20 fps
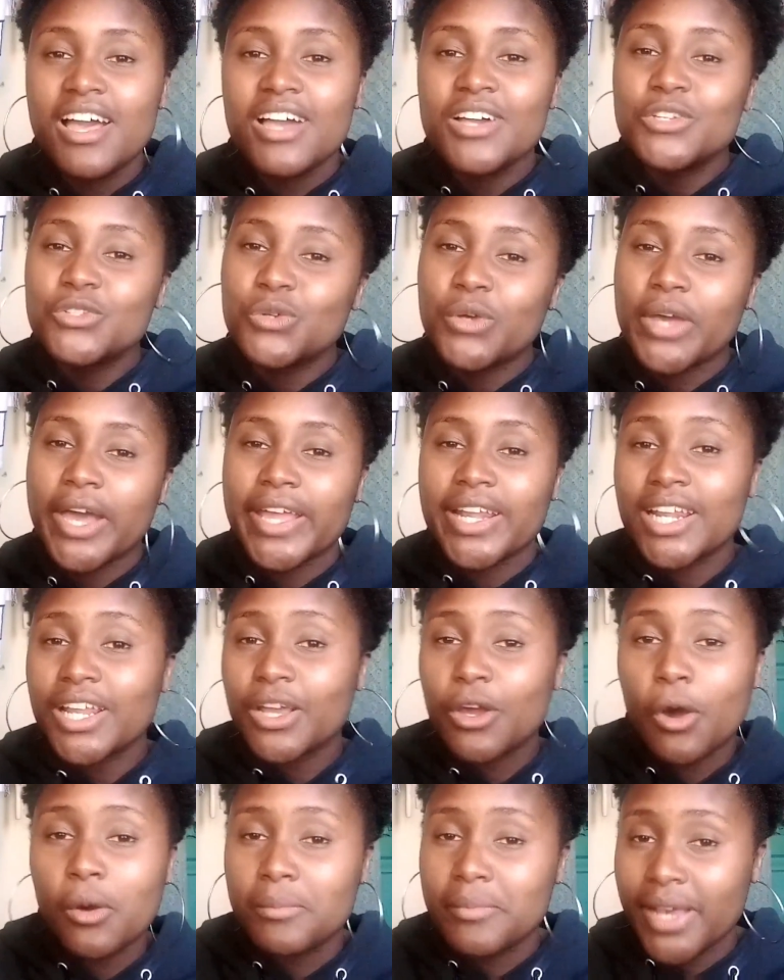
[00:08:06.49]
So kindly
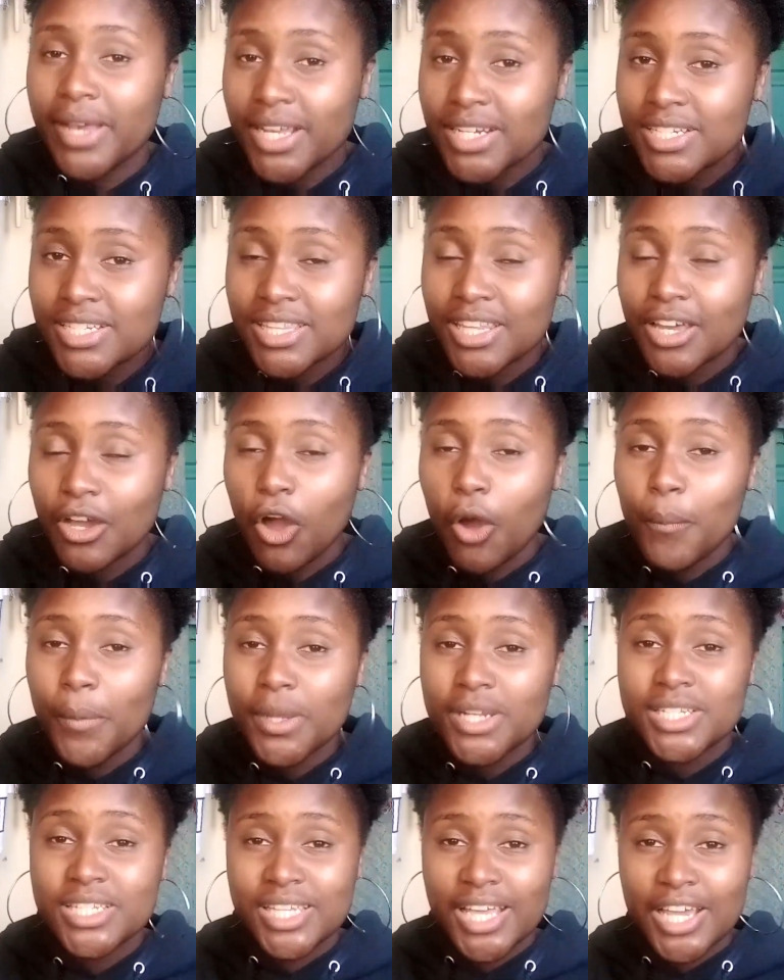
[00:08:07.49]
comment in the
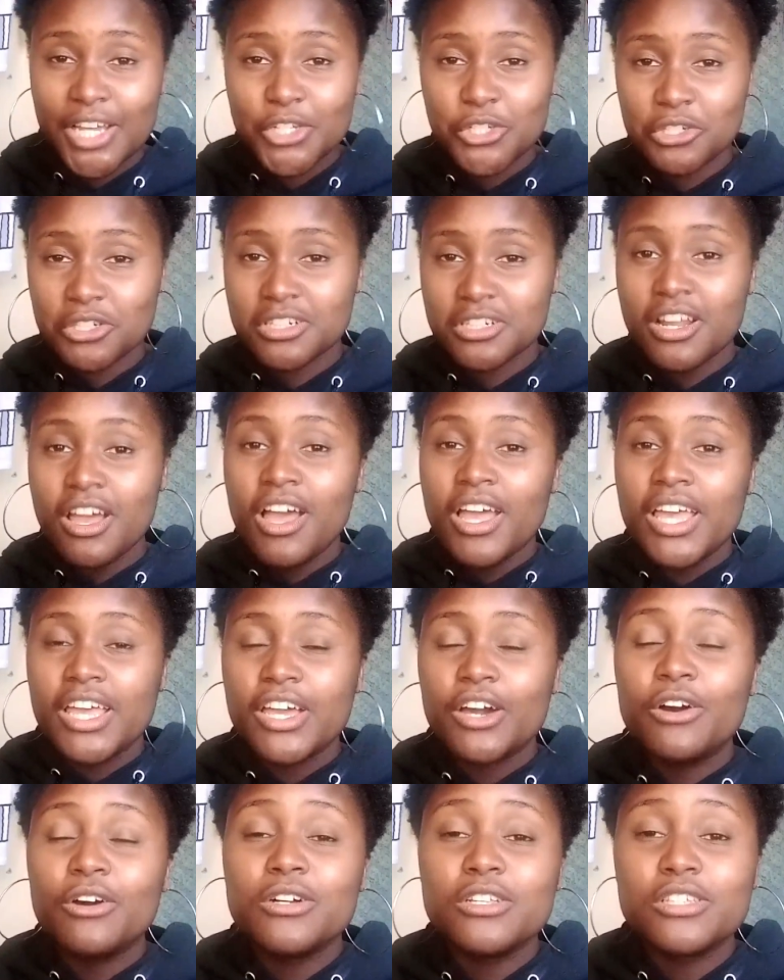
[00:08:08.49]
comment section.
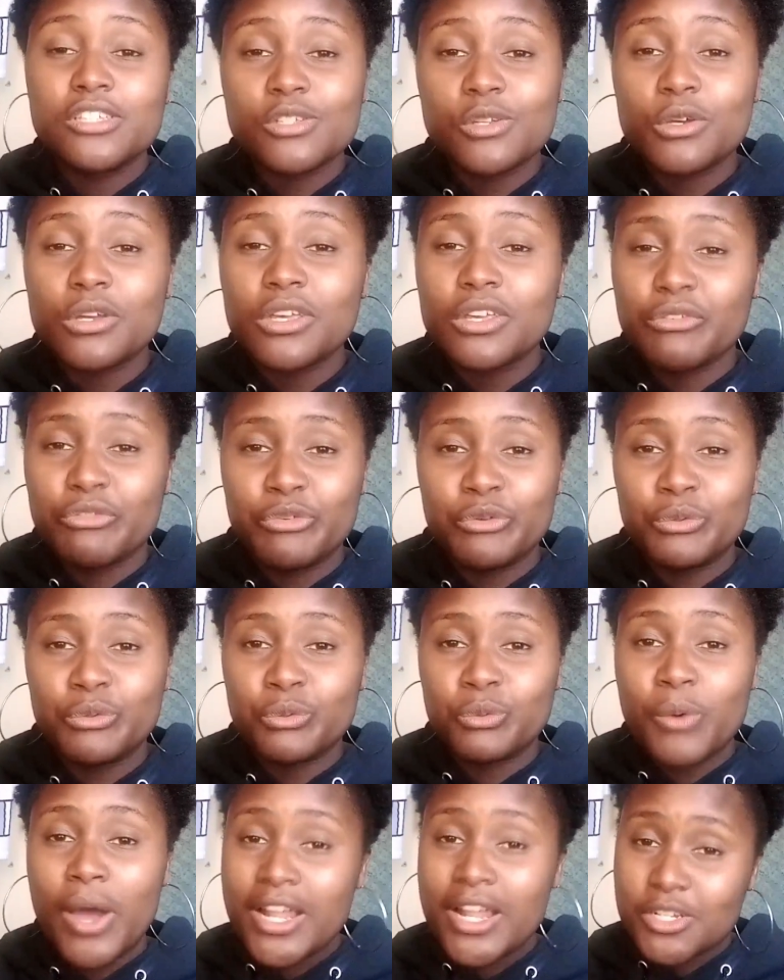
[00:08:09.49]
Also, if you
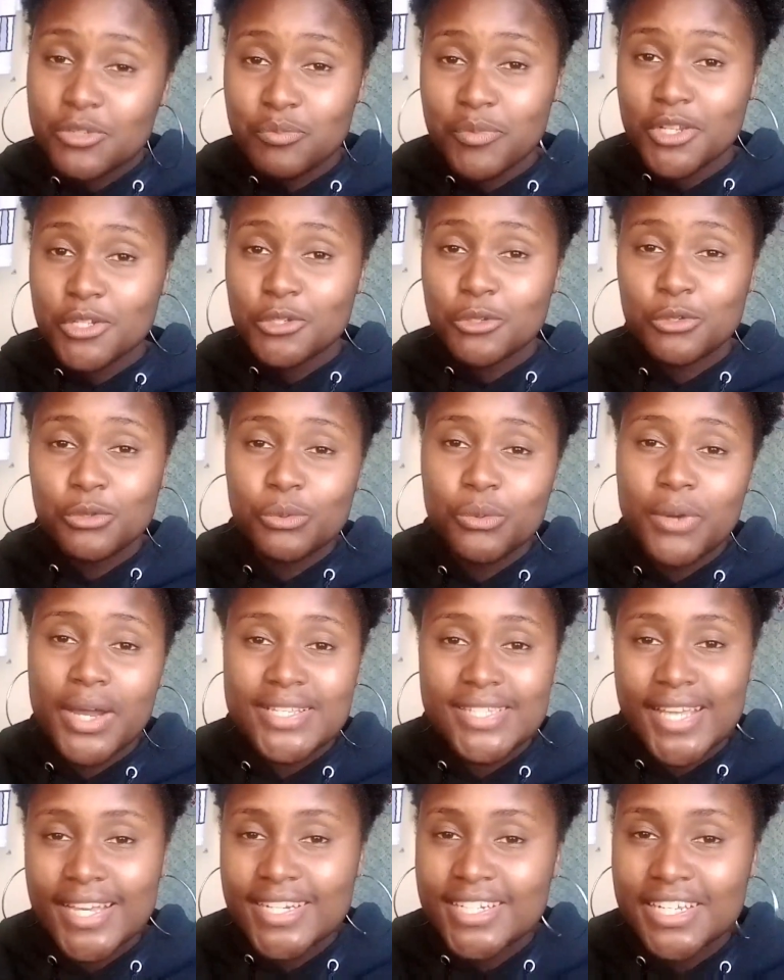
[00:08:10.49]
want me to do a
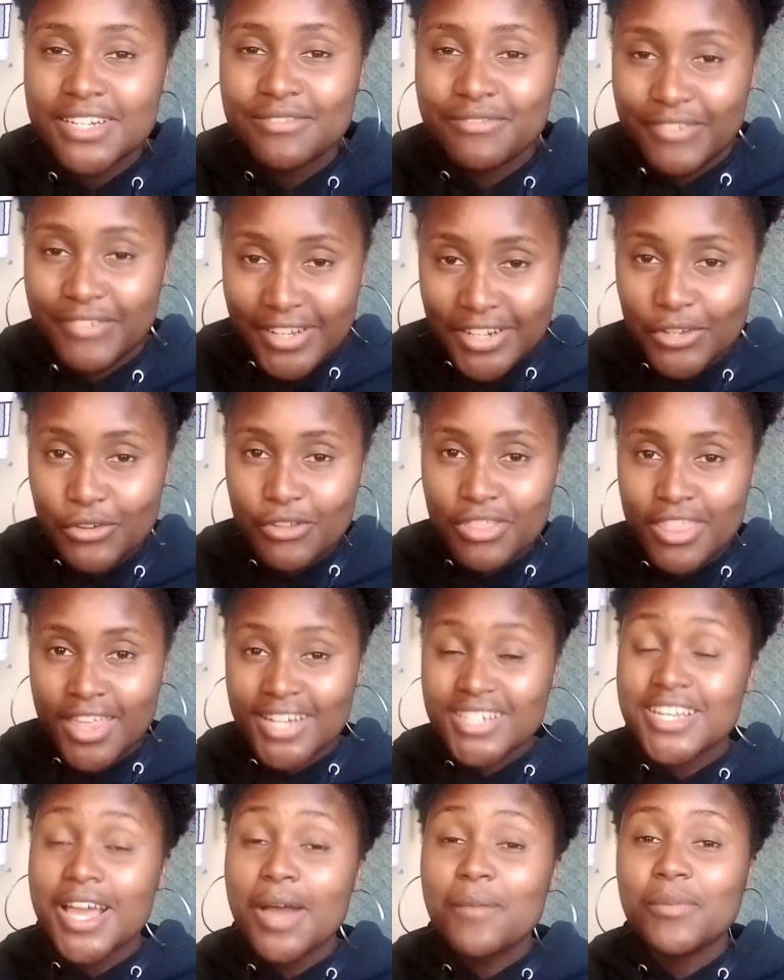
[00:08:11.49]
certain video
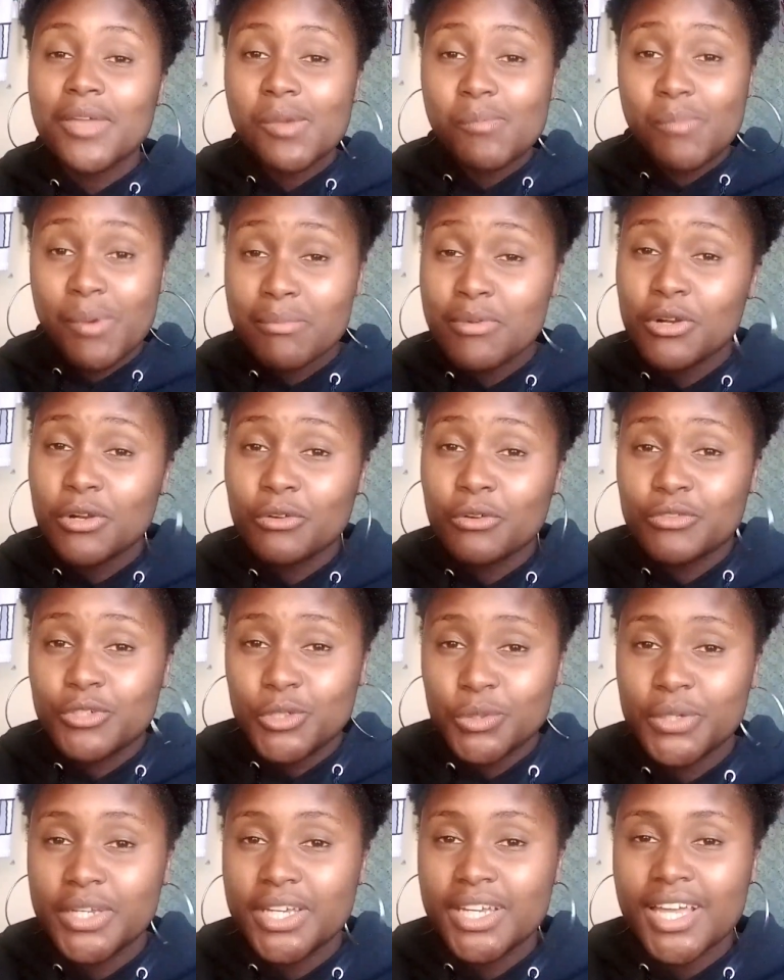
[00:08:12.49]
that I'm capable of
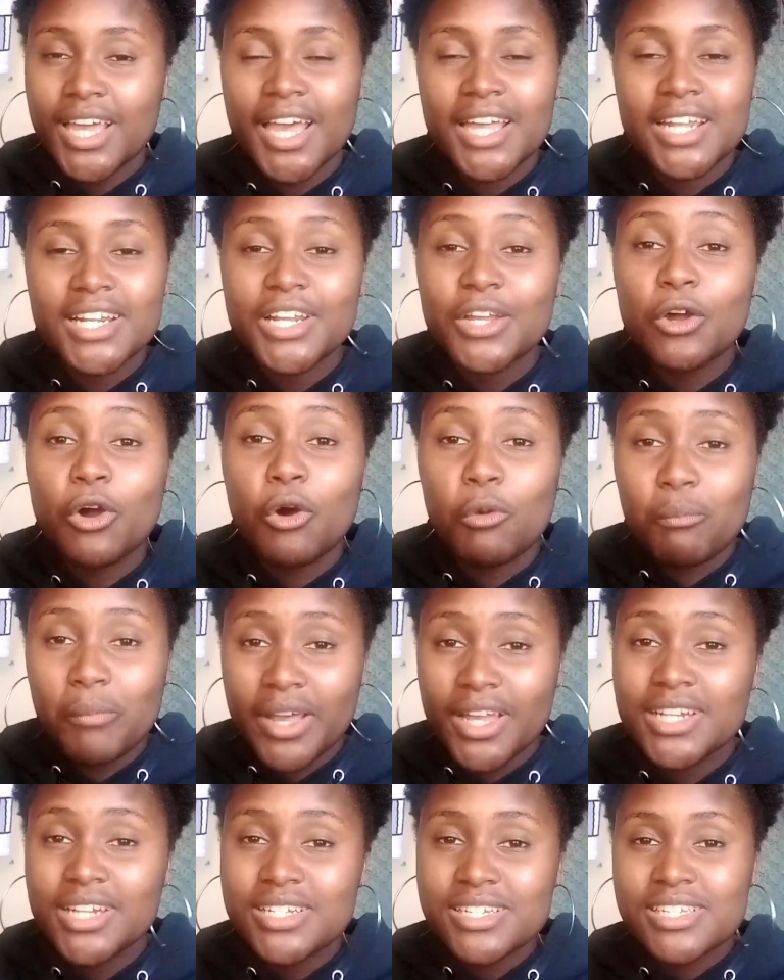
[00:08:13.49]
doing, kindly
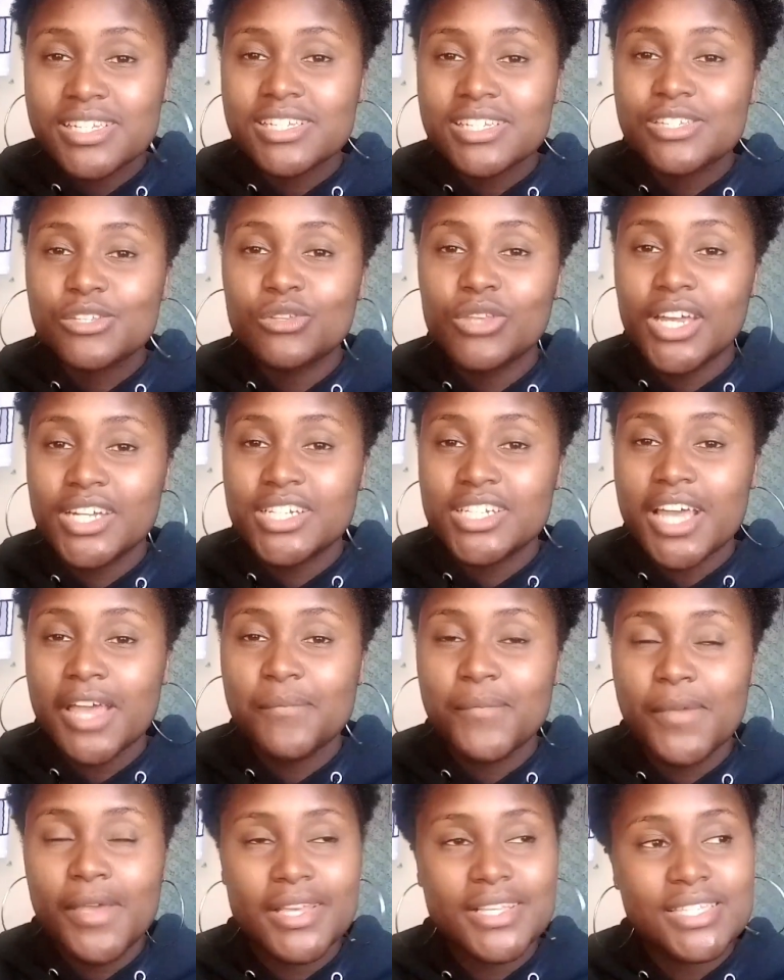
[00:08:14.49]
comment so that I
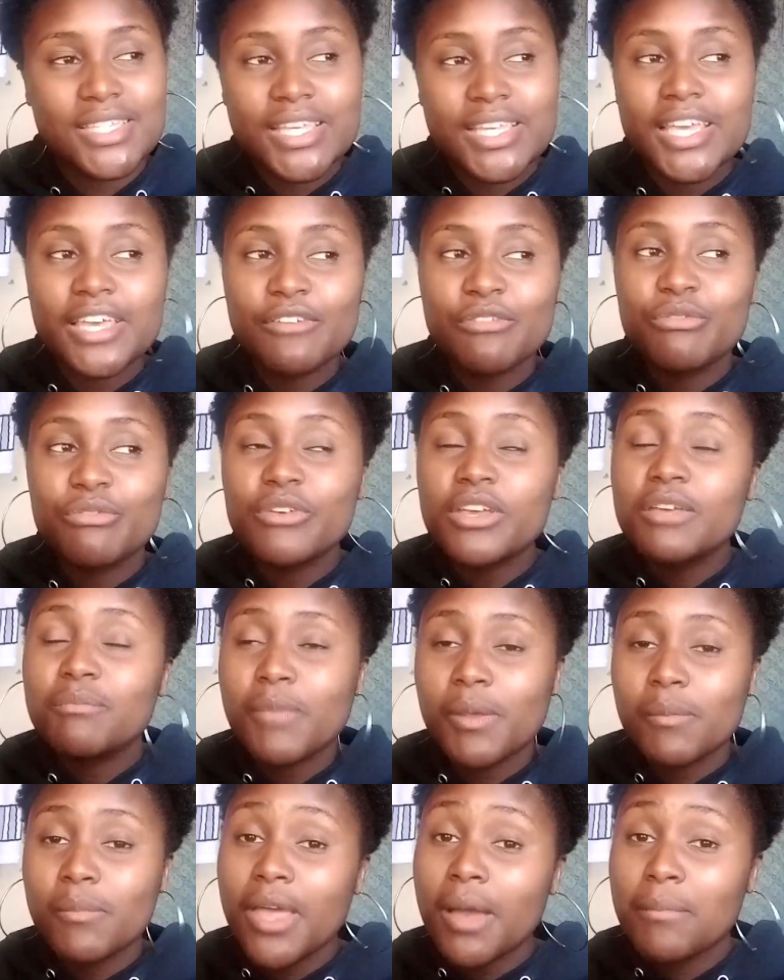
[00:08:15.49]
may see if
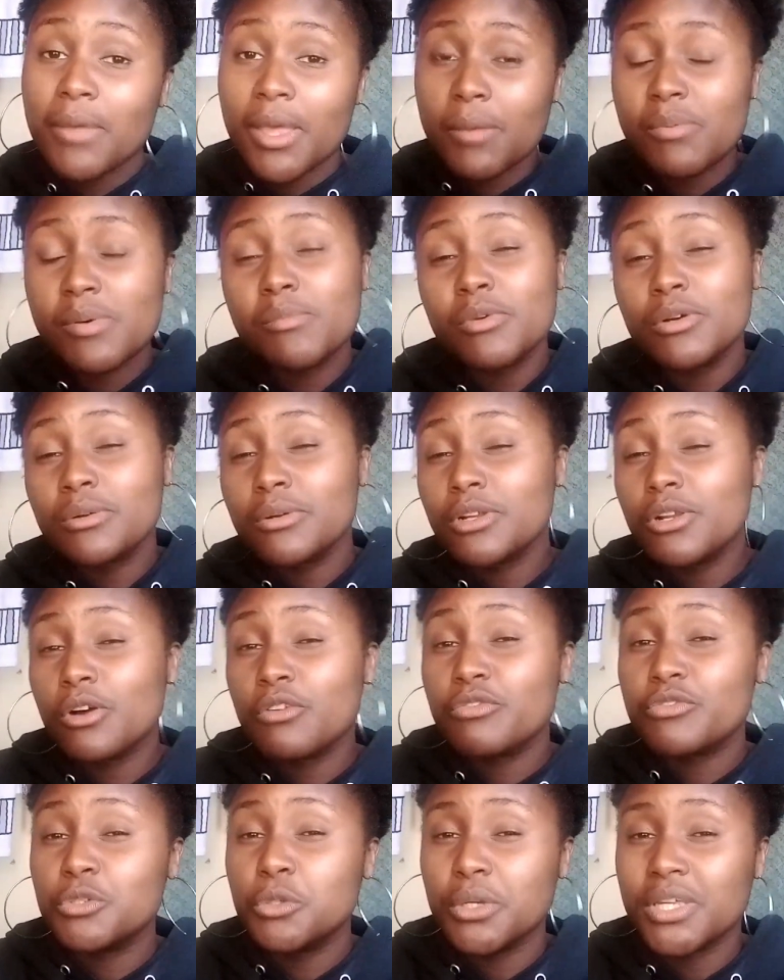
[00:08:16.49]
maybe I'm capable
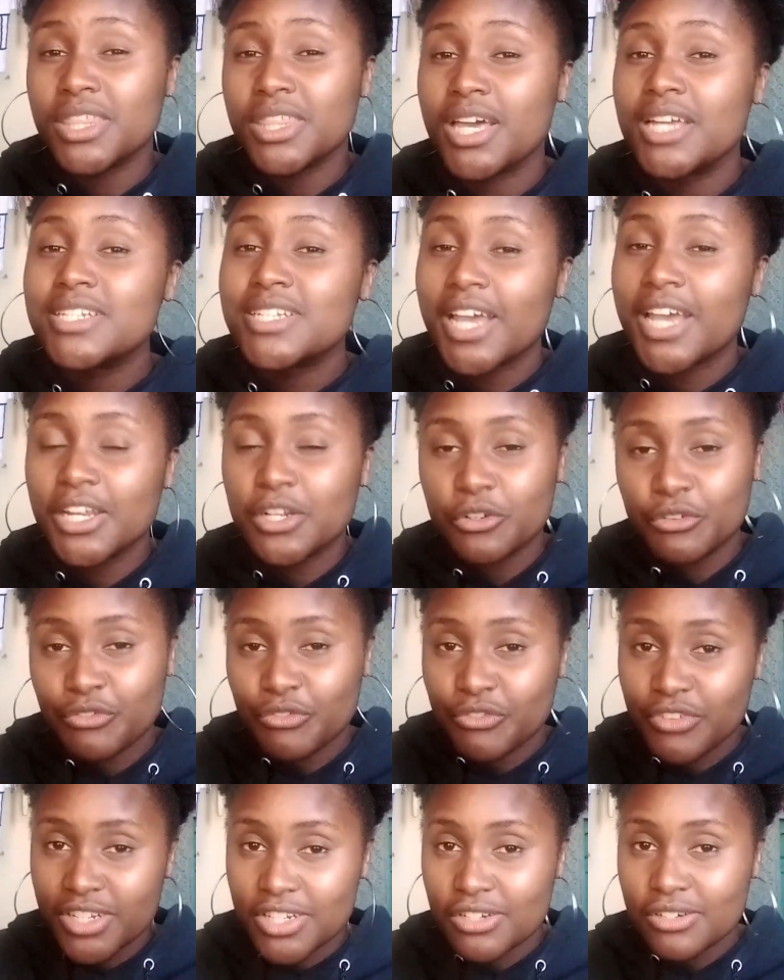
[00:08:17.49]
of doing that kind of
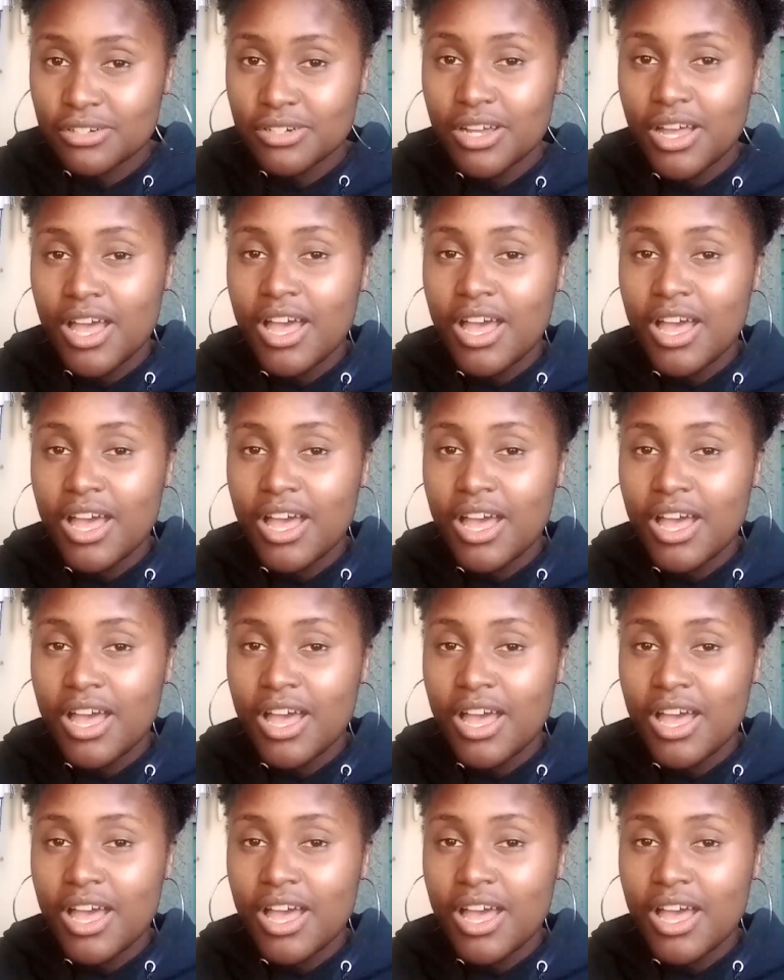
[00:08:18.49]
video.